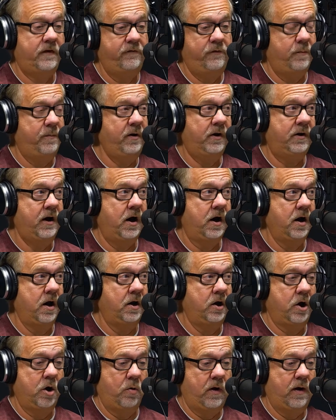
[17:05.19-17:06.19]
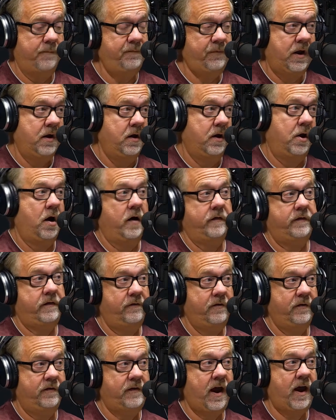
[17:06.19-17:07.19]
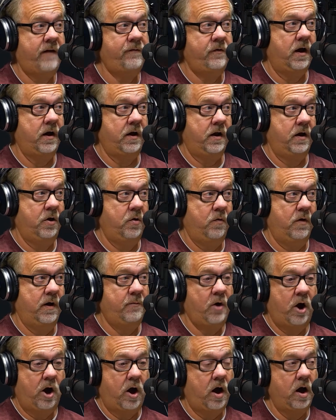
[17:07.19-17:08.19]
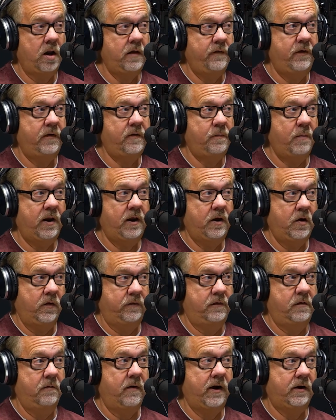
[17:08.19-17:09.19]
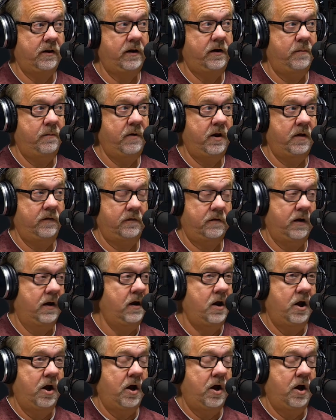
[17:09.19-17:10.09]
of your building aren't going to go up, cost of your staff are not going to go up, all of this money goes directly to ministry.